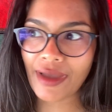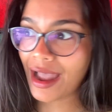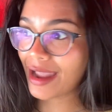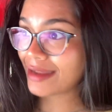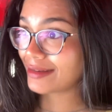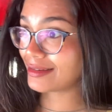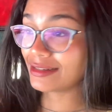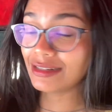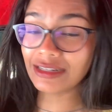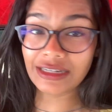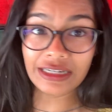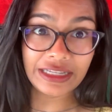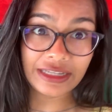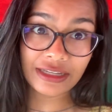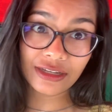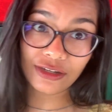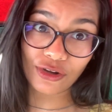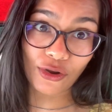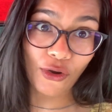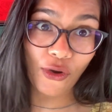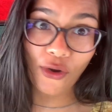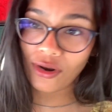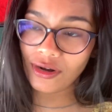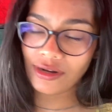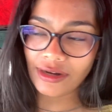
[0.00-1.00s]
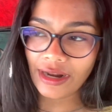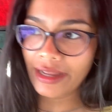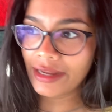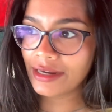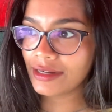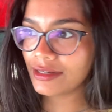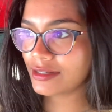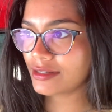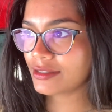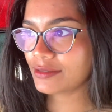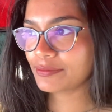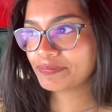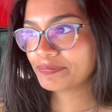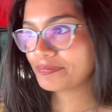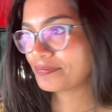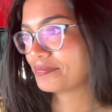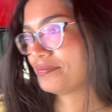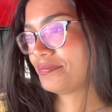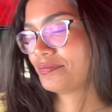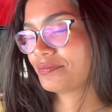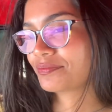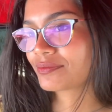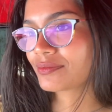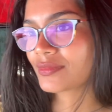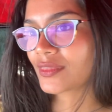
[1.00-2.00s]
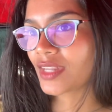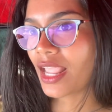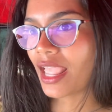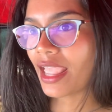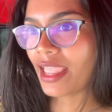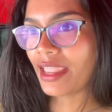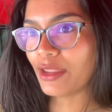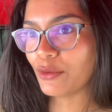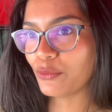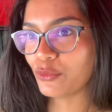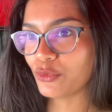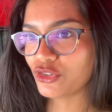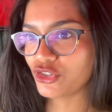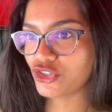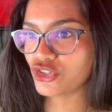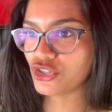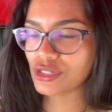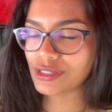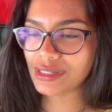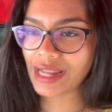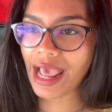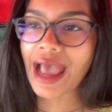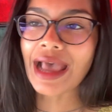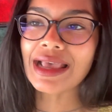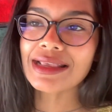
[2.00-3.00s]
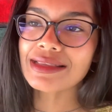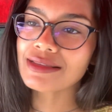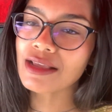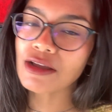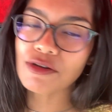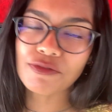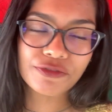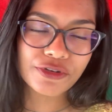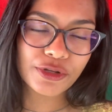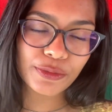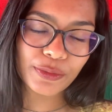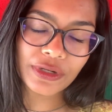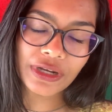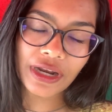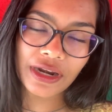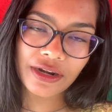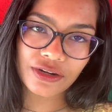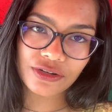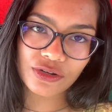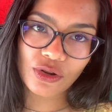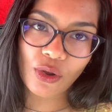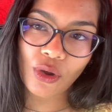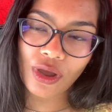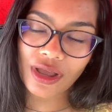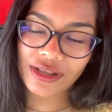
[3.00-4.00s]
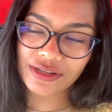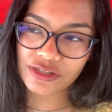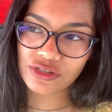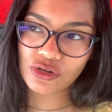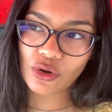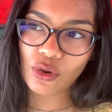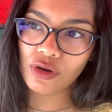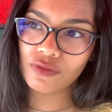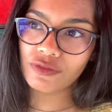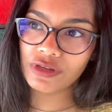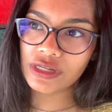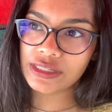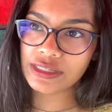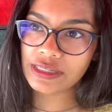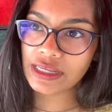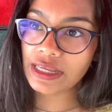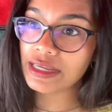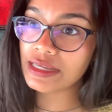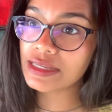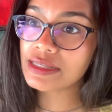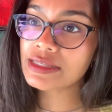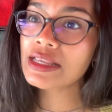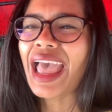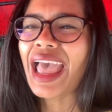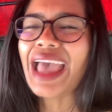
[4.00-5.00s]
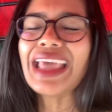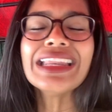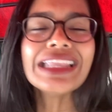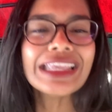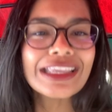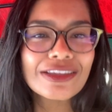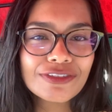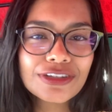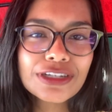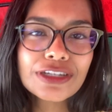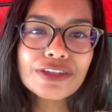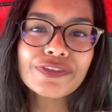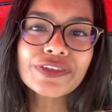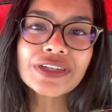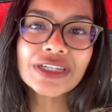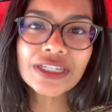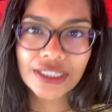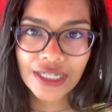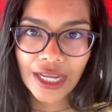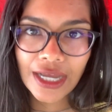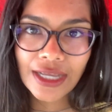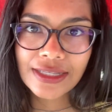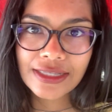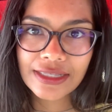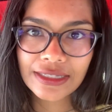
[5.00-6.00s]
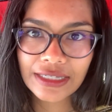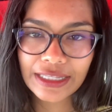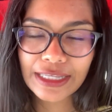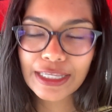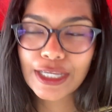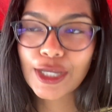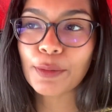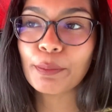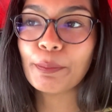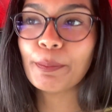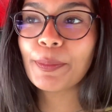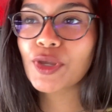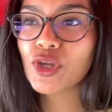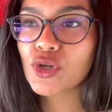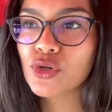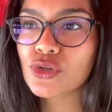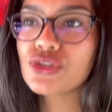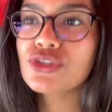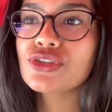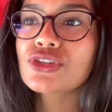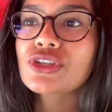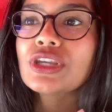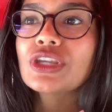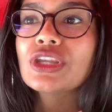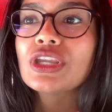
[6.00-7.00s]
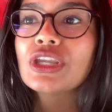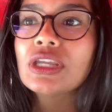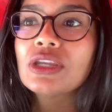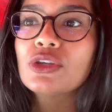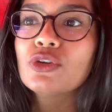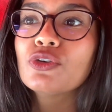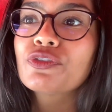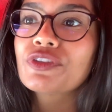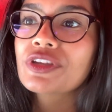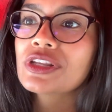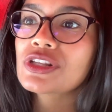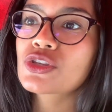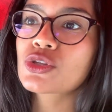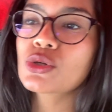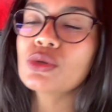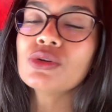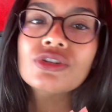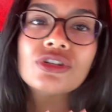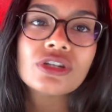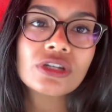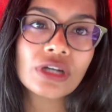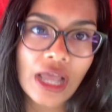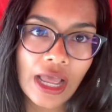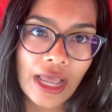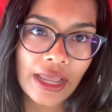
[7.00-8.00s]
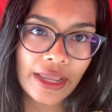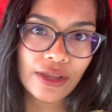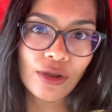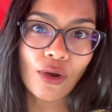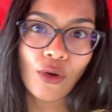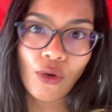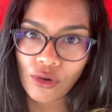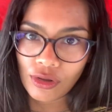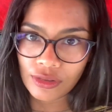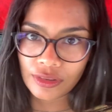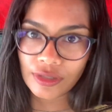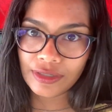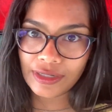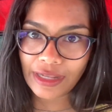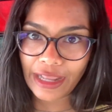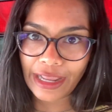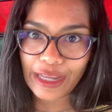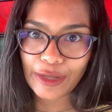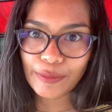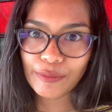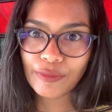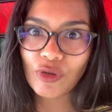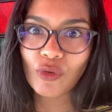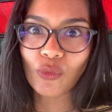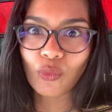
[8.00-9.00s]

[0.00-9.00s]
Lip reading: I didn't leak all night. It was just as comfortable as it always is. And even if it does leak, because you feel so dry all the time.